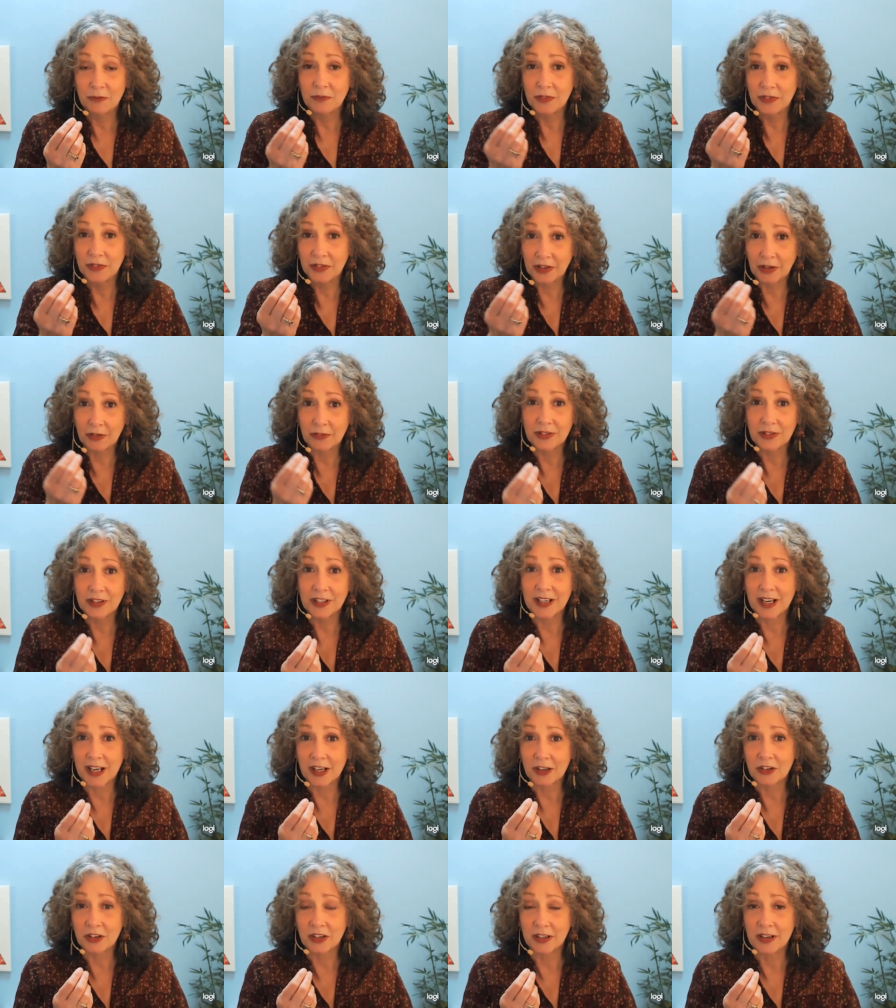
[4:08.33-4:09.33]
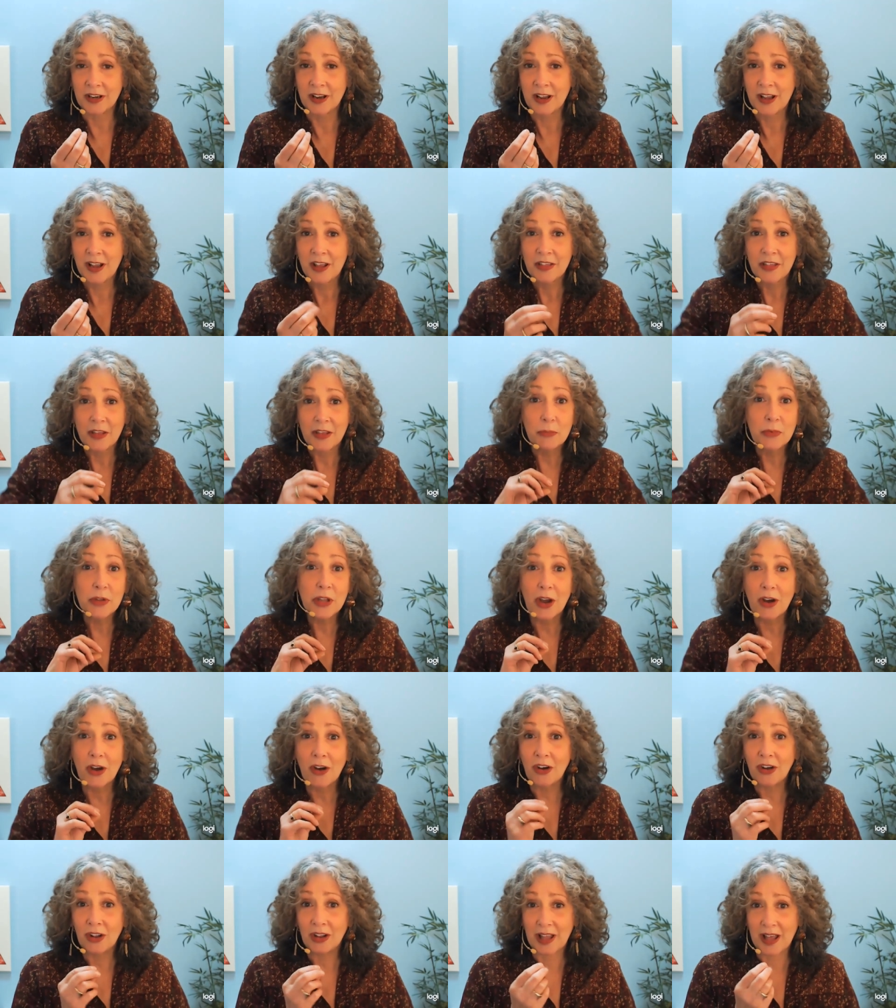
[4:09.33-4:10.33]
self connection that we
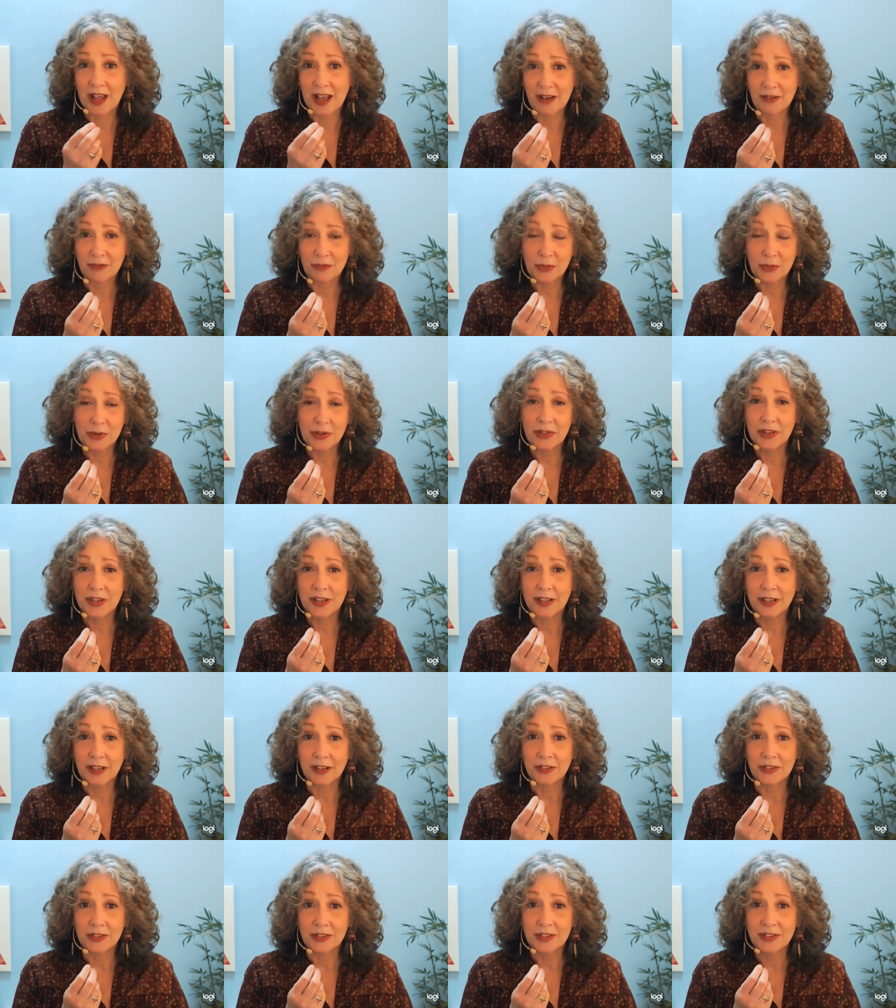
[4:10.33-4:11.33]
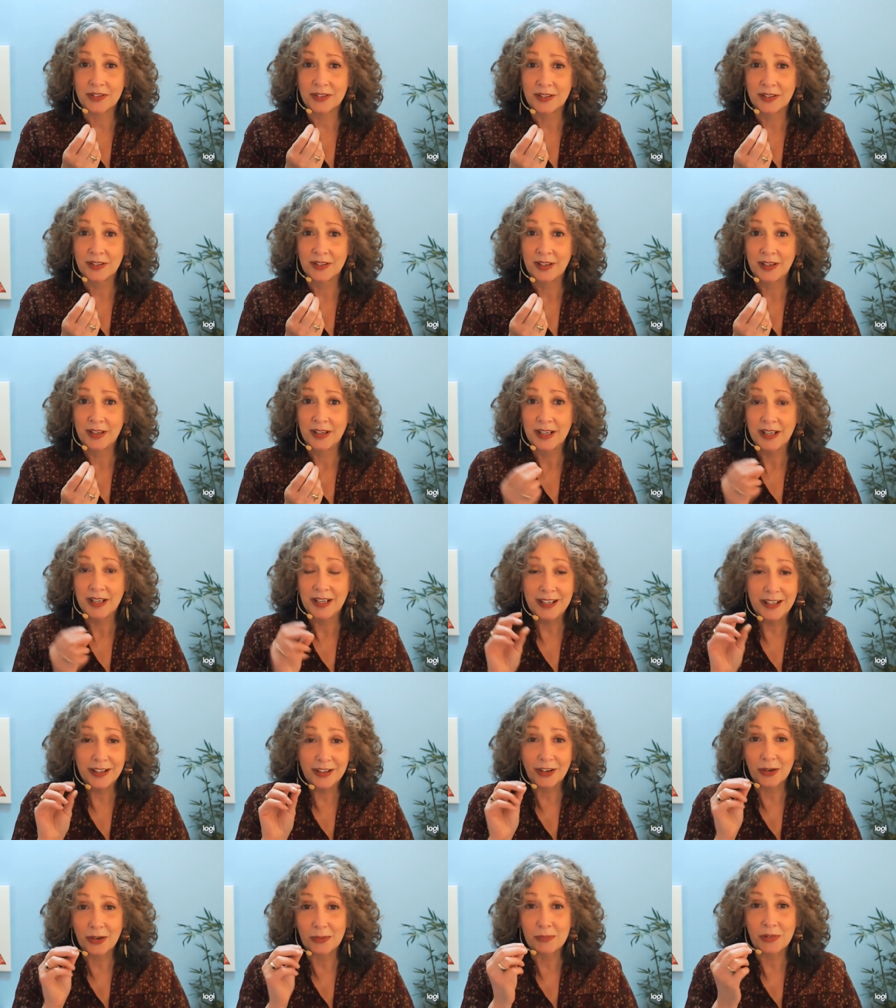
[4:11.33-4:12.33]
all have within us
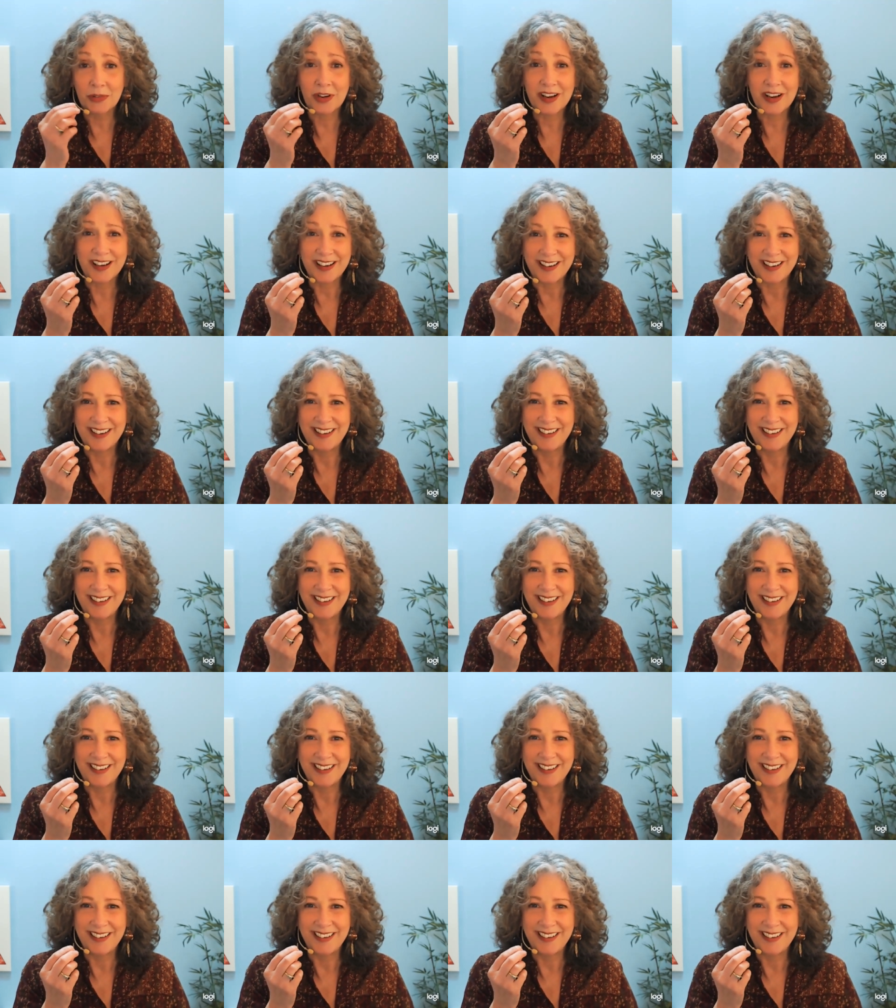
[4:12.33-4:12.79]
in our brain.